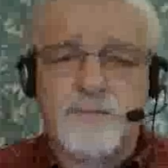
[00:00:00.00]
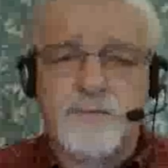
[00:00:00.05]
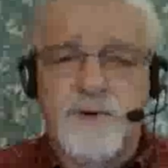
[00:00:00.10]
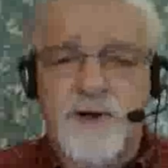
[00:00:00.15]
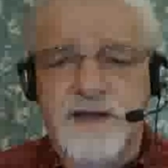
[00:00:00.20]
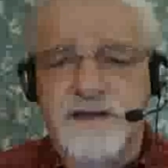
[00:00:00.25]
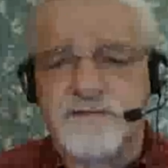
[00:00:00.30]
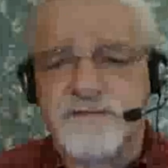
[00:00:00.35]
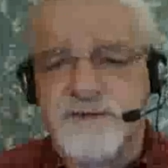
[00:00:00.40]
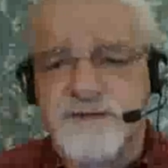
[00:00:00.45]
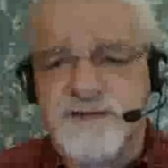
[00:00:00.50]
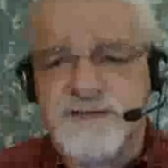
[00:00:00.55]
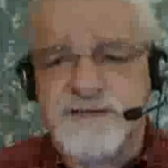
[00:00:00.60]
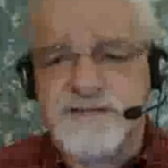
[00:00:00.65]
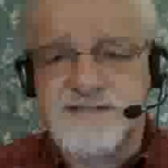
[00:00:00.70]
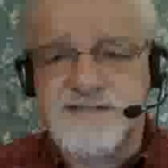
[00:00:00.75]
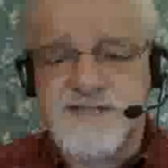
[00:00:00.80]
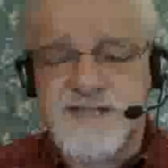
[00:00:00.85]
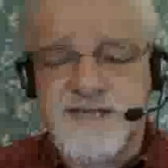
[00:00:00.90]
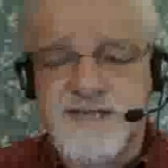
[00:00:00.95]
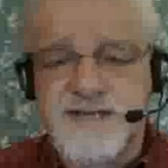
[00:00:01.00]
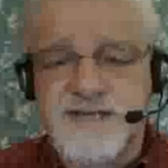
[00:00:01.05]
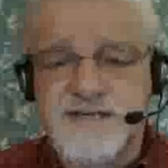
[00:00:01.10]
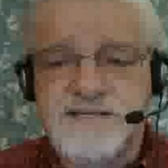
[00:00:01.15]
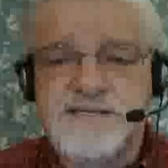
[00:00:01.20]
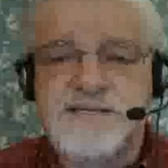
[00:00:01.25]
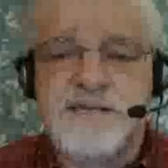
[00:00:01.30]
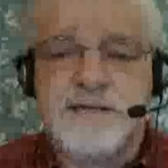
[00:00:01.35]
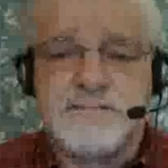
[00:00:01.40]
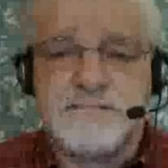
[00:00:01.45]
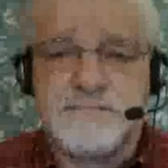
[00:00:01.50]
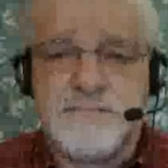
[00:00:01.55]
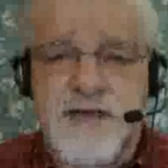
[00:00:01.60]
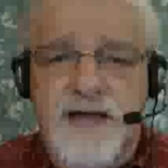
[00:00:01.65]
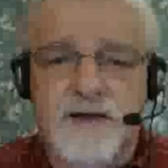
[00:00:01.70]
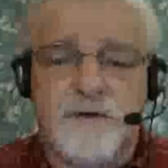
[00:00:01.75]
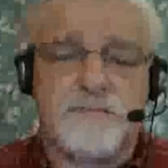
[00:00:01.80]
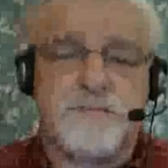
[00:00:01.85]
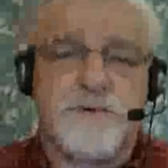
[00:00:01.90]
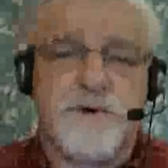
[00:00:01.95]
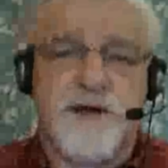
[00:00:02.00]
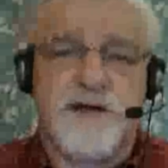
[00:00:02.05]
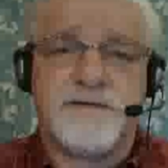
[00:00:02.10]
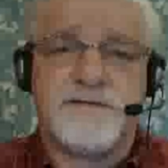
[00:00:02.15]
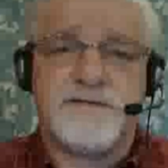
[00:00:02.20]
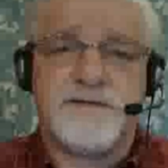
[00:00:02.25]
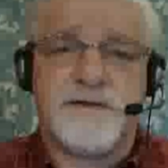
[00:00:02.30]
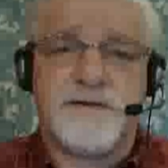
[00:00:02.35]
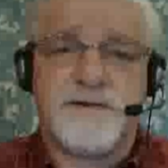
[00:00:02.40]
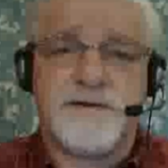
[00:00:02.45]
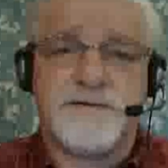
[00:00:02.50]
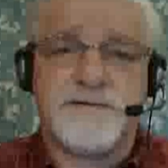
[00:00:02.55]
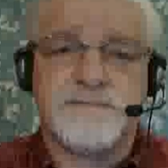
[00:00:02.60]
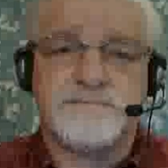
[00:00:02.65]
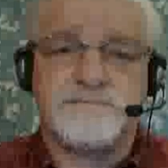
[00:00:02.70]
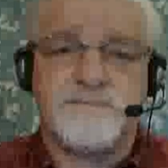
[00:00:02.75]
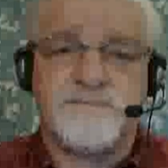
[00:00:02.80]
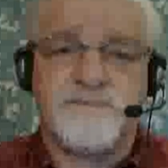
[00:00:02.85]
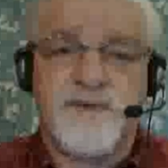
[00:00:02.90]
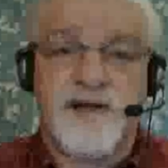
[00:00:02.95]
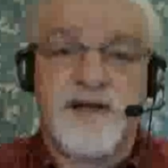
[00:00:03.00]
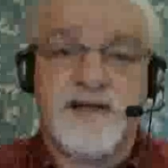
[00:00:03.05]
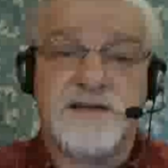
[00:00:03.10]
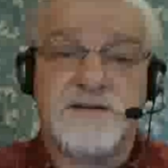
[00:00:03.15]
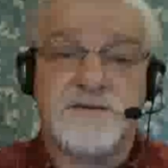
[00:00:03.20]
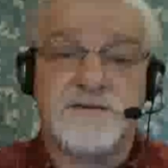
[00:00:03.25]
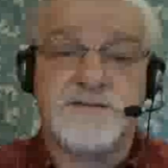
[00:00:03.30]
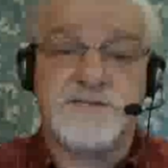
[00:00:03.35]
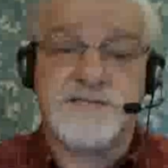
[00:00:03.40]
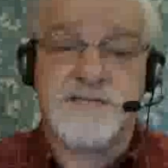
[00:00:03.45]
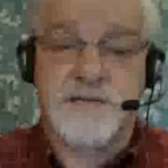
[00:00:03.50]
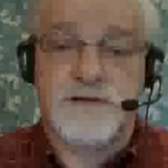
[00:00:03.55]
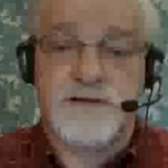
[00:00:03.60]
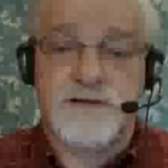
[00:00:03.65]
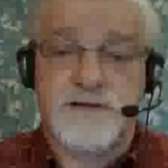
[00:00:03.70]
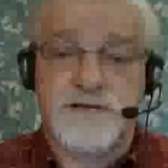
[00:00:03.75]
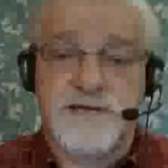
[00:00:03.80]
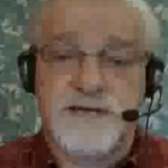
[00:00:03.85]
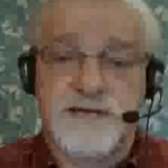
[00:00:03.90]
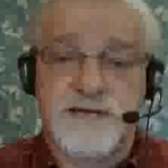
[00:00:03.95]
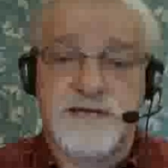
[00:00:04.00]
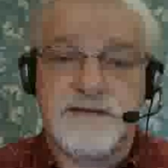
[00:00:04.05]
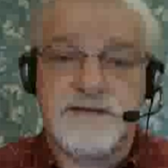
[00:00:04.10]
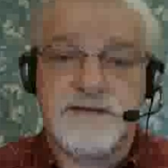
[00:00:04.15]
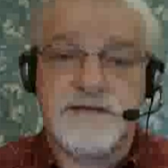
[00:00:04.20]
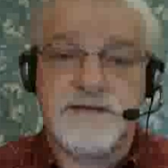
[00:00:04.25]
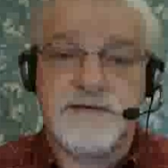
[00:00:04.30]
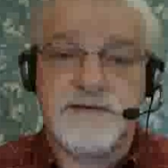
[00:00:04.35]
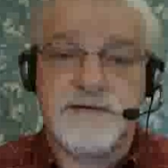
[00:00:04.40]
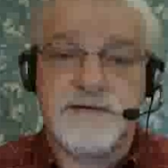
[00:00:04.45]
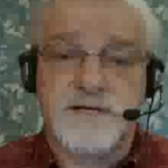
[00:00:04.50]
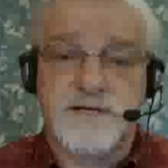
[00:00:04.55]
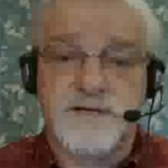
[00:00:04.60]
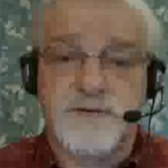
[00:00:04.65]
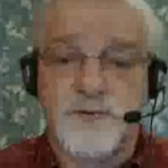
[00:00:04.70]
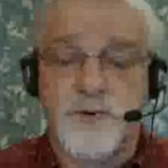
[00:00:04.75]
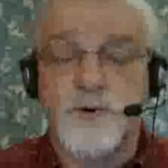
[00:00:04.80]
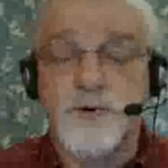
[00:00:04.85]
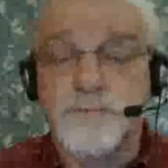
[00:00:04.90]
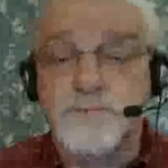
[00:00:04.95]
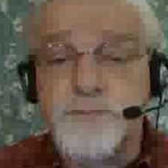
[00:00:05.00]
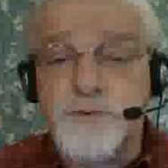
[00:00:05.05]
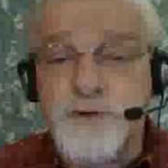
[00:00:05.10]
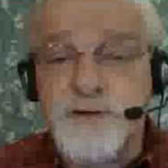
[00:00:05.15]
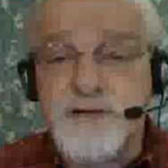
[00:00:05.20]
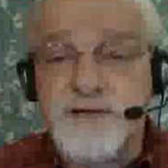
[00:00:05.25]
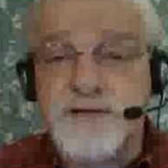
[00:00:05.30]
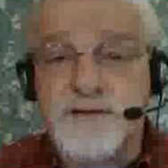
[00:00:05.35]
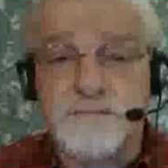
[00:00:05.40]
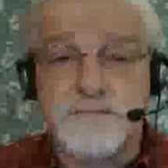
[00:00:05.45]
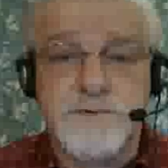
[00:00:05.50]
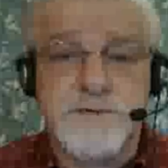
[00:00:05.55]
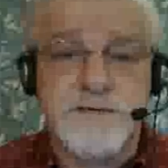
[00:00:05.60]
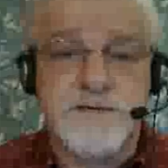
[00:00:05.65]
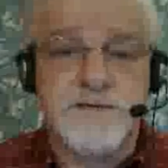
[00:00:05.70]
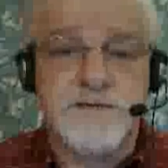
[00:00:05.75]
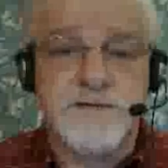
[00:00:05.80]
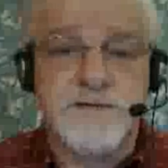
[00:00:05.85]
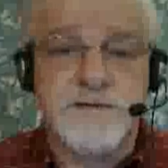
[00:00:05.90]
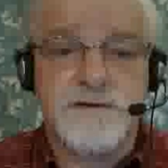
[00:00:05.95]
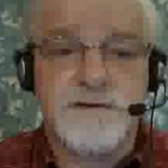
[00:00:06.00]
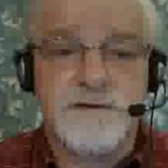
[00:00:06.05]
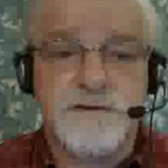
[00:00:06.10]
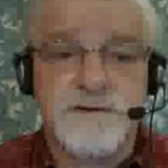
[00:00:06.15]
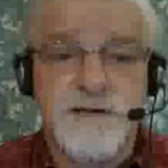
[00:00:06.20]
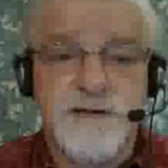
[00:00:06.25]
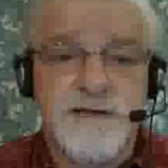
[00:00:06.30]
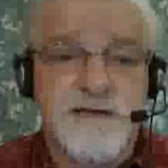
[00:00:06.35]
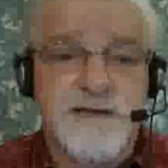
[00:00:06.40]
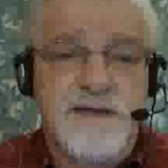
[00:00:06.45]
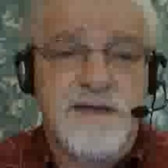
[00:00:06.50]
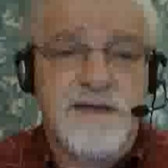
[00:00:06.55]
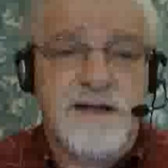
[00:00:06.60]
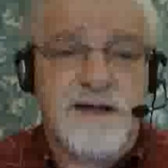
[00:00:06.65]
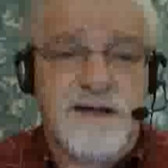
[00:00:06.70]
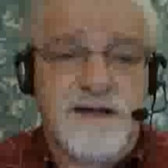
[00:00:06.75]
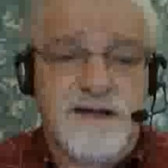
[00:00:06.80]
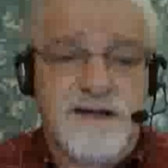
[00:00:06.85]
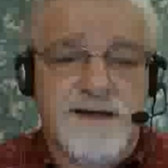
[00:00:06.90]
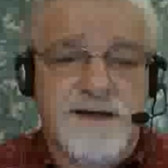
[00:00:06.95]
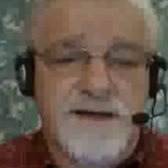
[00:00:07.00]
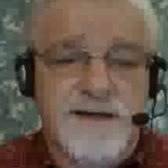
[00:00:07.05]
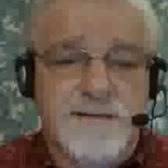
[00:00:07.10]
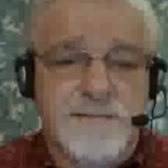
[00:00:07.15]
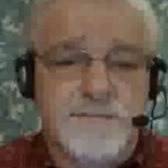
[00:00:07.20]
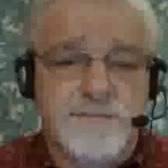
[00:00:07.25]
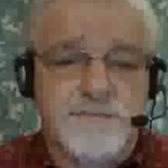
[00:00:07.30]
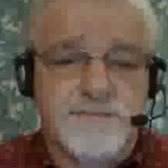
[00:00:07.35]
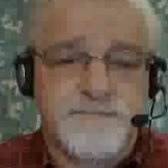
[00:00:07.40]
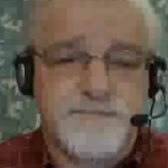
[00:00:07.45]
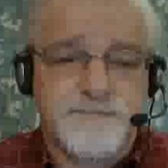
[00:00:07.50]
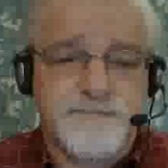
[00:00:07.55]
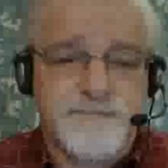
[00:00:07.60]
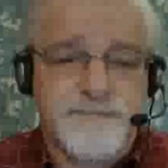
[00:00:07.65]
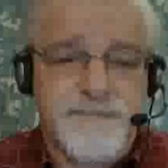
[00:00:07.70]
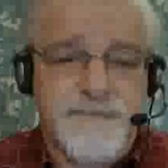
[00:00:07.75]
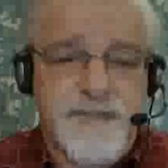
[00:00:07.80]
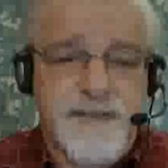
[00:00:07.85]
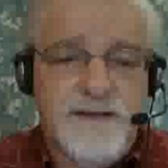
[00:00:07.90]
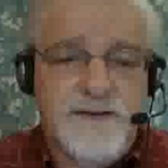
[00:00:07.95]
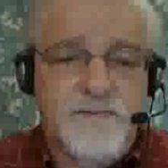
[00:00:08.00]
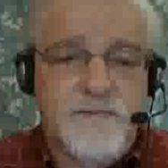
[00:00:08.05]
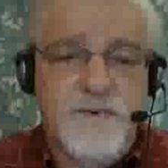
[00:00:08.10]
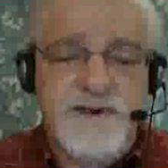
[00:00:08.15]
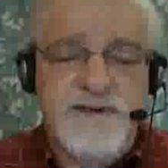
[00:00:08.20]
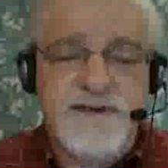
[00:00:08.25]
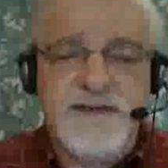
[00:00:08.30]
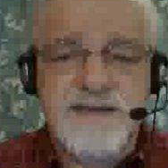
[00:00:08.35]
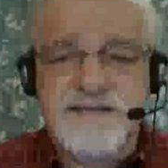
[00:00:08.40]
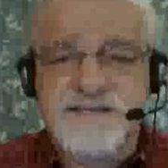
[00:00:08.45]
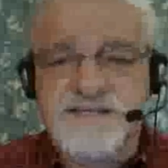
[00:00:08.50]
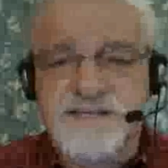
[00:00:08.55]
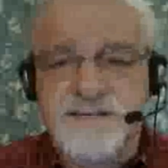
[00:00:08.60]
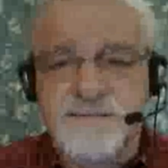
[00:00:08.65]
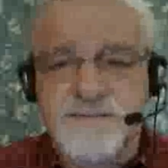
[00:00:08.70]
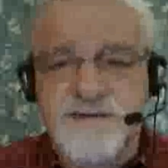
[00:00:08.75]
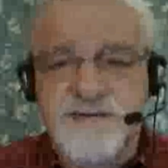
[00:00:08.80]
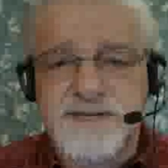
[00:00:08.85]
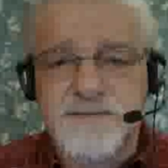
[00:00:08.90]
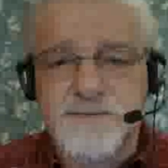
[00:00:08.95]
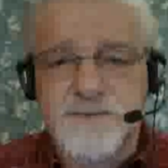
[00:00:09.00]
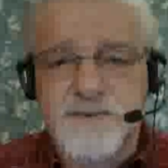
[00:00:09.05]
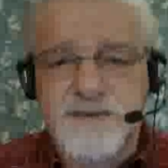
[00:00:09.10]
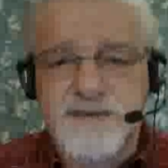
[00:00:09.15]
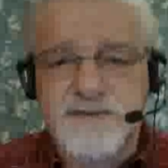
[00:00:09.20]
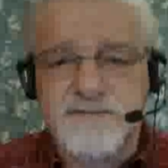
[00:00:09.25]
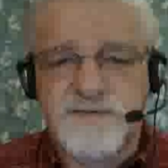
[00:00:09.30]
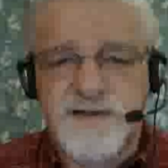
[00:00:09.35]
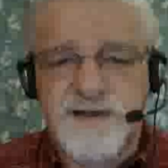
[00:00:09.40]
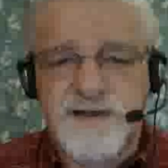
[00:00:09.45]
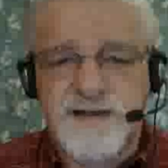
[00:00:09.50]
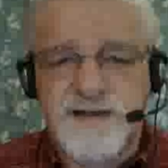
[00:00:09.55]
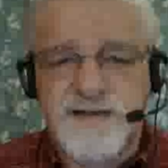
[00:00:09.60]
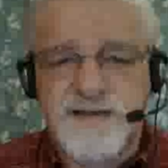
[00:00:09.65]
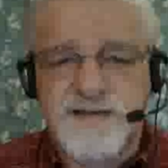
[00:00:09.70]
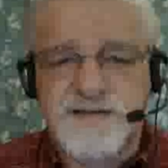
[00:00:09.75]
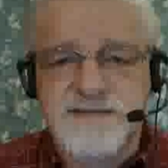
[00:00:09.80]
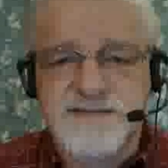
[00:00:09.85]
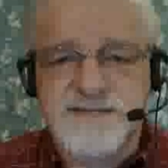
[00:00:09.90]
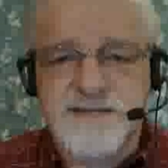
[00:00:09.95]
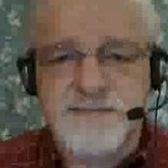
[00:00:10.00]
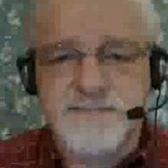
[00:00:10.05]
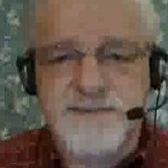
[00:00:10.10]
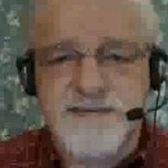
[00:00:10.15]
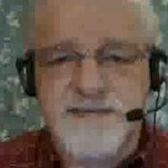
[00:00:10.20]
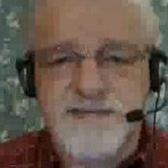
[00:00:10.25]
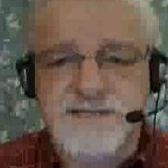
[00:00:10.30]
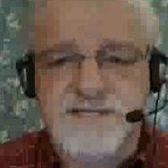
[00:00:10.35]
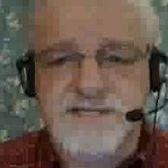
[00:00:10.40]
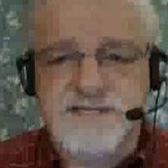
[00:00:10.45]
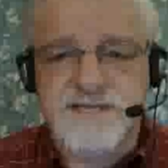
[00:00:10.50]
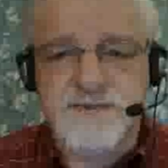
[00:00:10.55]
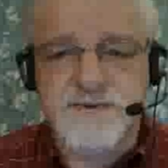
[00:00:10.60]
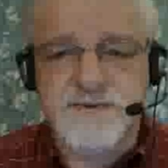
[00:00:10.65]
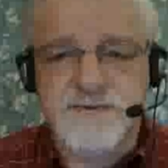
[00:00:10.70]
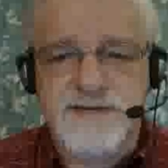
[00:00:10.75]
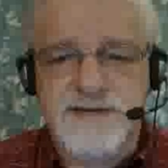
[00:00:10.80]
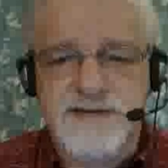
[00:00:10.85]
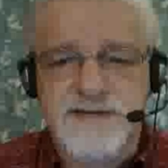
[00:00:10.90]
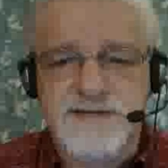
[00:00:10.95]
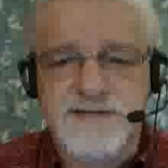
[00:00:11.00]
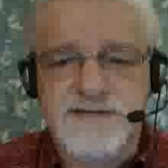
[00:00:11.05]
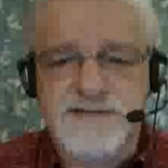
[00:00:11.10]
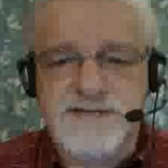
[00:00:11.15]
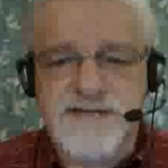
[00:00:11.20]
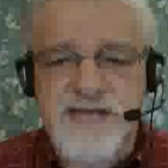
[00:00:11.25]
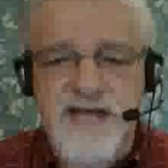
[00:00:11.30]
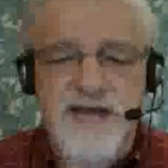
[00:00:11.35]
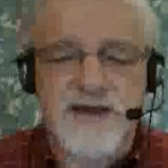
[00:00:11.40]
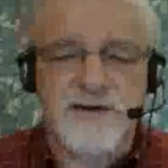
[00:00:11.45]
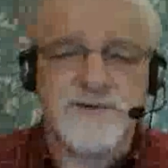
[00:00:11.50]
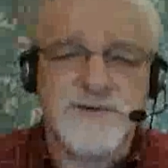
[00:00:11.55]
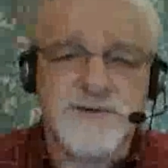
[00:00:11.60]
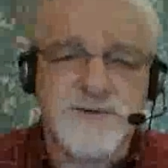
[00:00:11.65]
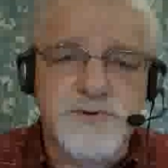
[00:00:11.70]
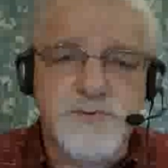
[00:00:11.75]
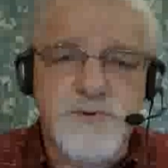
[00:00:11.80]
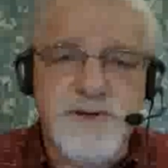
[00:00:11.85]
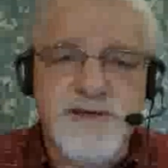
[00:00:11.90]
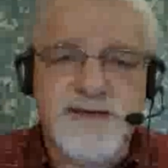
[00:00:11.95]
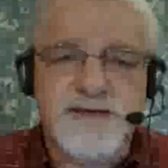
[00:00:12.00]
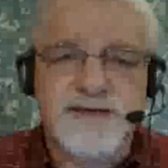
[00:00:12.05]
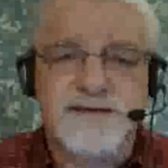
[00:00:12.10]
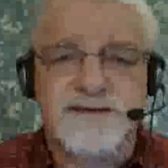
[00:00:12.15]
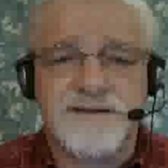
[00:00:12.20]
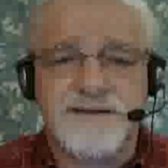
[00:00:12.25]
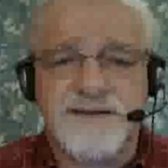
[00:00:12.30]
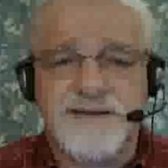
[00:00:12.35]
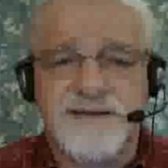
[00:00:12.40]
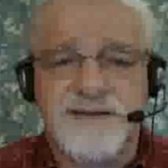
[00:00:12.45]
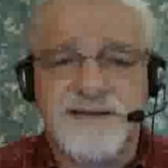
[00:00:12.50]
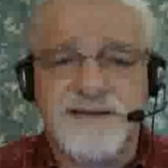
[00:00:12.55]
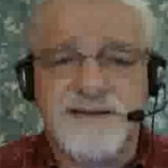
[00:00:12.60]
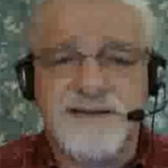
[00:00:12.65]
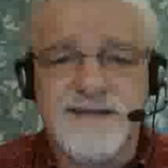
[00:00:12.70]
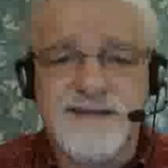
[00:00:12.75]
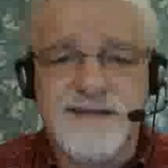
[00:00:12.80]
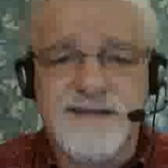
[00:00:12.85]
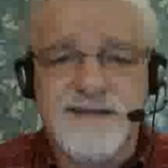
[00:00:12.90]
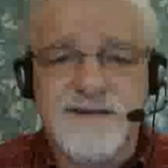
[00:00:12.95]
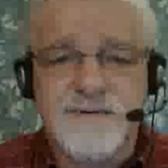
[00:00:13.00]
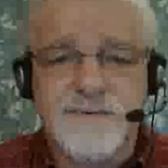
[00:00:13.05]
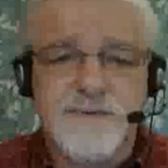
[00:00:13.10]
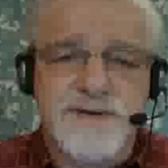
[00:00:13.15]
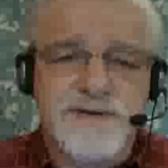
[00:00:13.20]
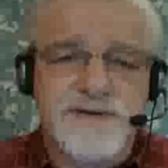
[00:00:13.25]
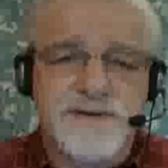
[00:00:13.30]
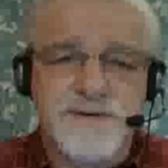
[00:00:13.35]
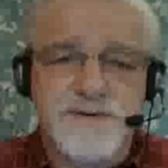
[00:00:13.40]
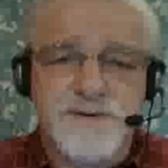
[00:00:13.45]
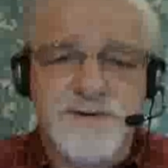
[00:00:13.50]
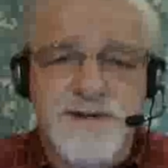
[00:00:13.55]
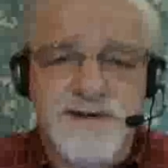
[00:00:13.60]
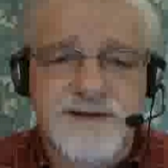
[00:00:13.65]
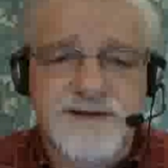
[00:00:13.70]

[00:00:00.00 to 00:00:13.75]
private is things, how private are files on a corporate computer, um, when has somebody really violated something serious? How do you handle it? When do you,